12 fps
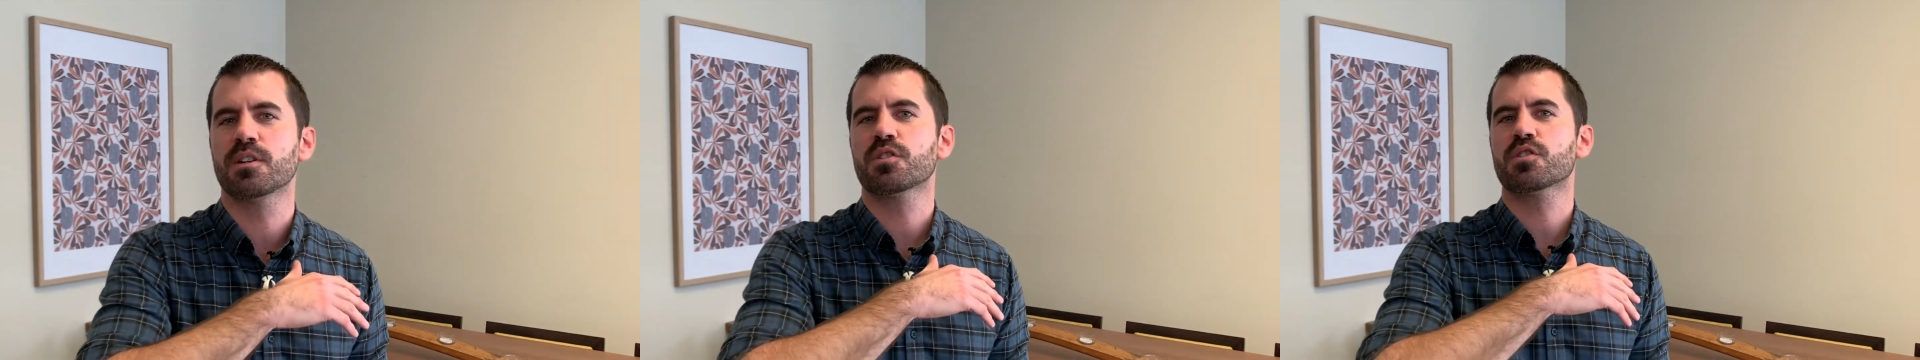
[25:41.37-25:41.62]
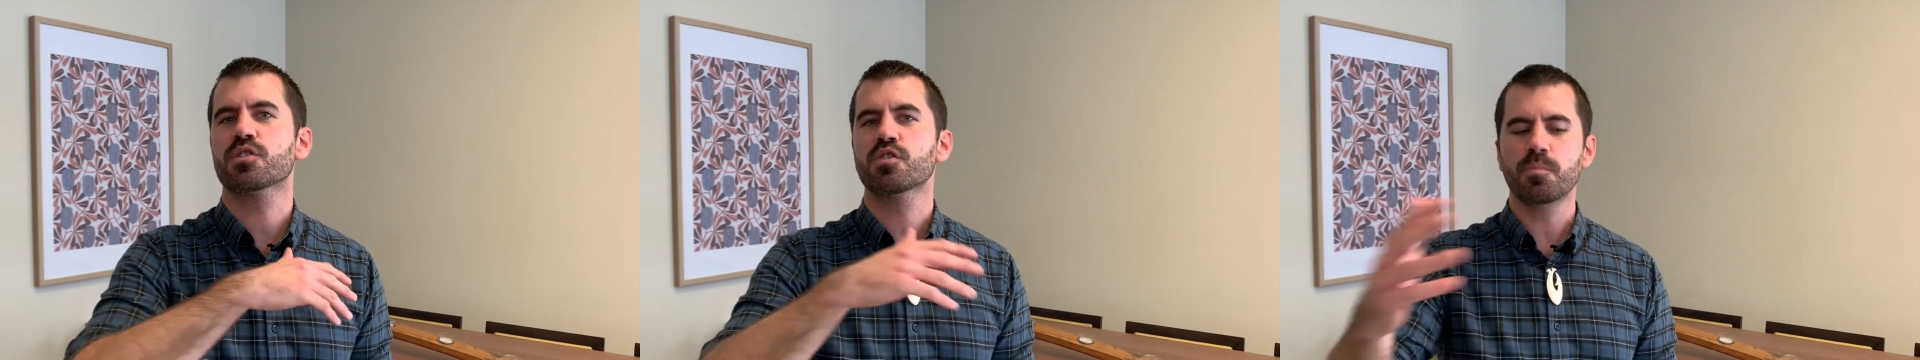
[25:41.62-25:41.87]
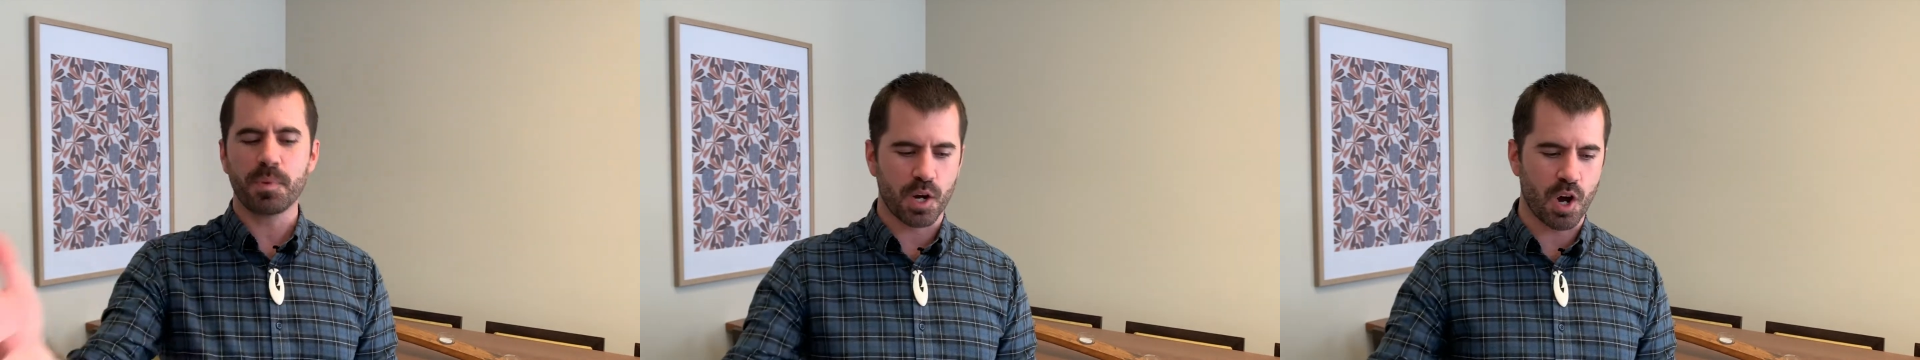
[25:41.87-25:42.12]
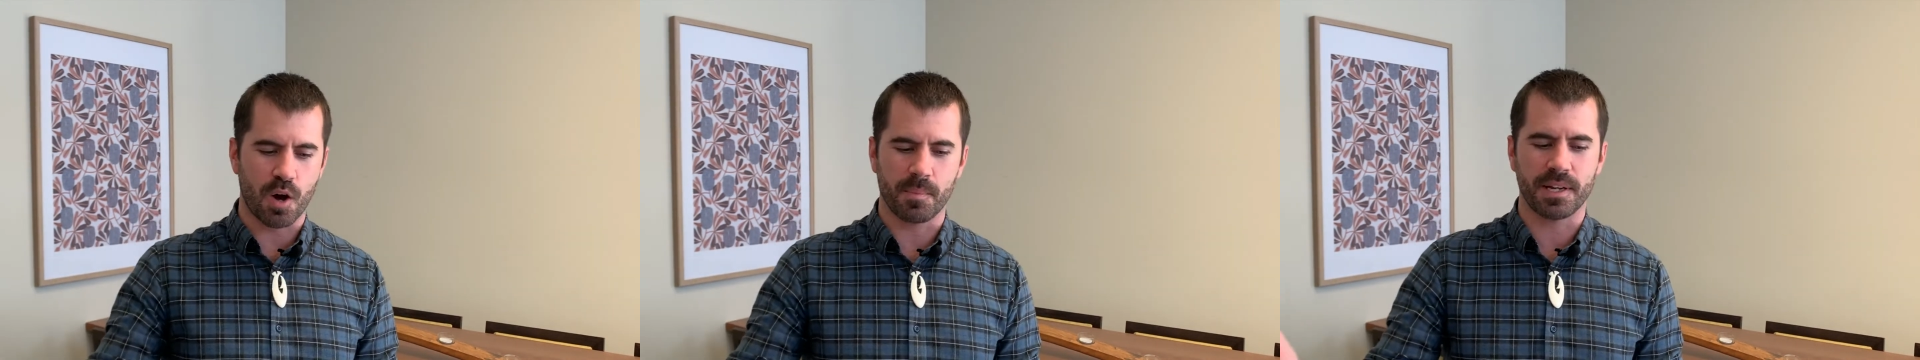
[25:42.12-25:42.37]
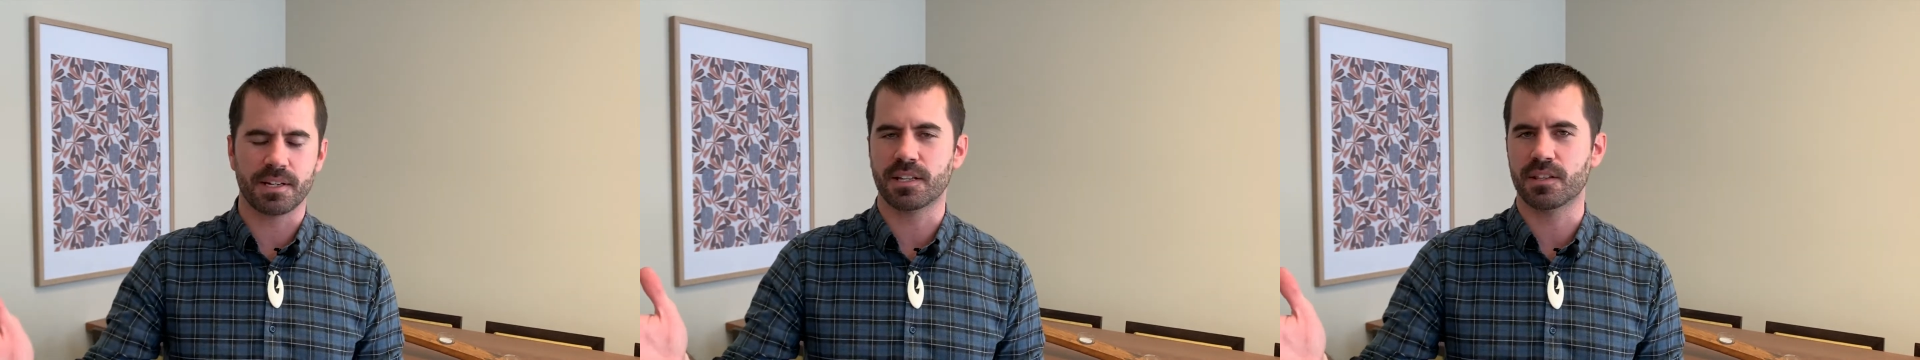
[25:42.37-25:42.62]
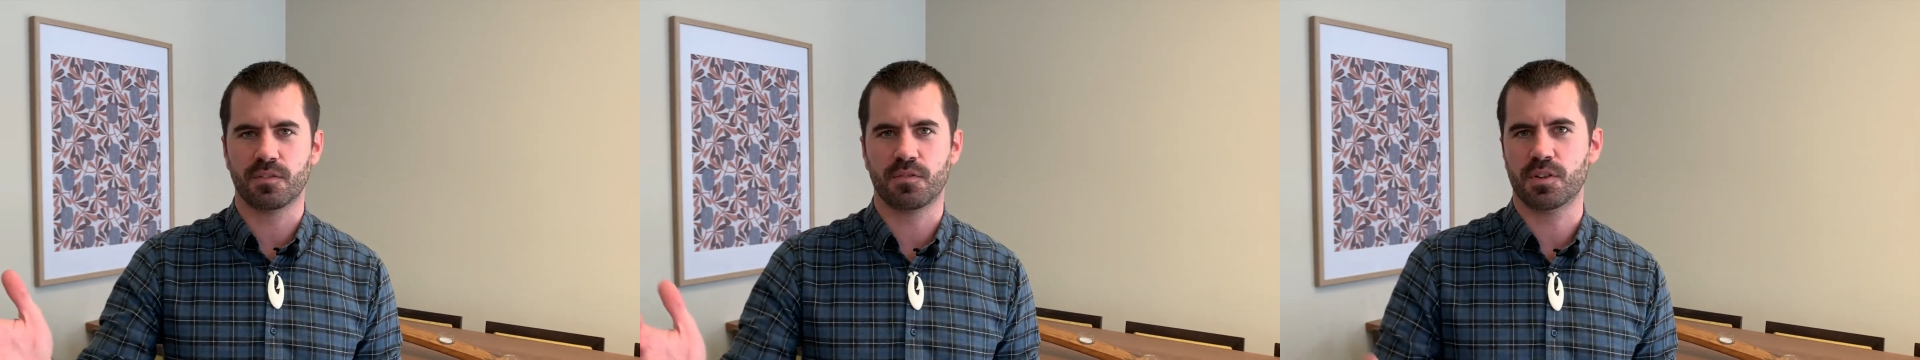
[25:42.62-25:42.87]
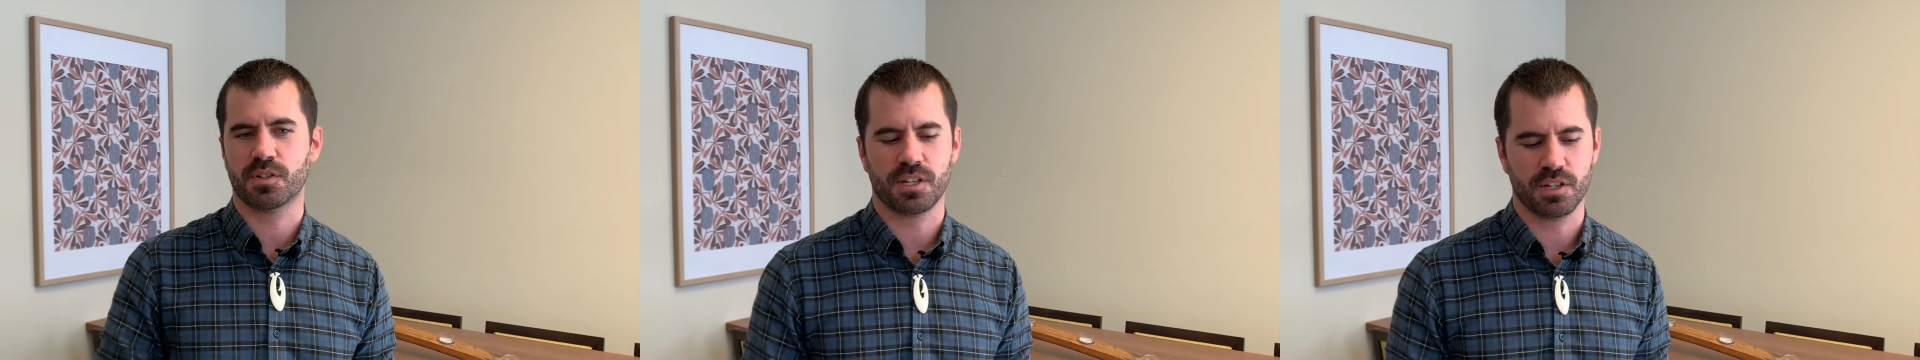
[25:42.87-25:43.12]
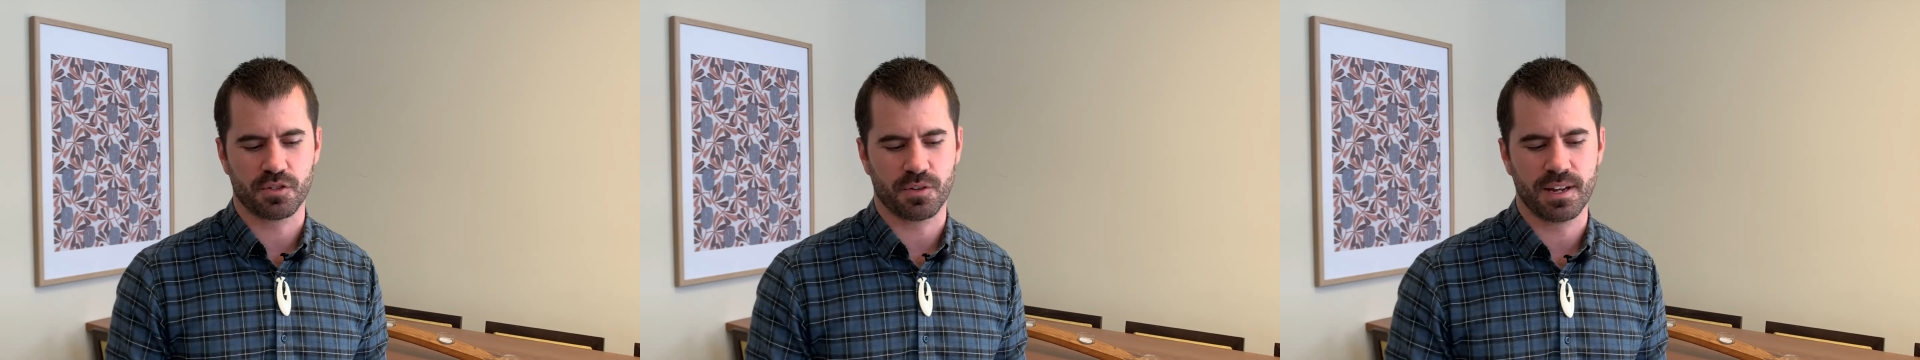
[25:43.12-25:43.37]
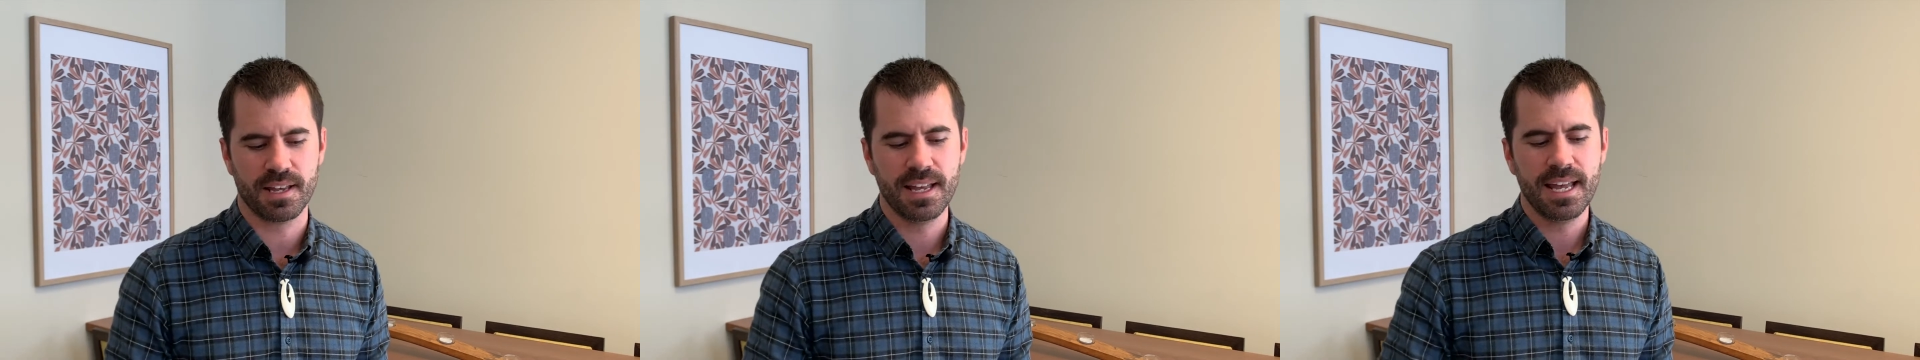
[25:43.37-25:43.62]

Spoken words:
super common in the first century.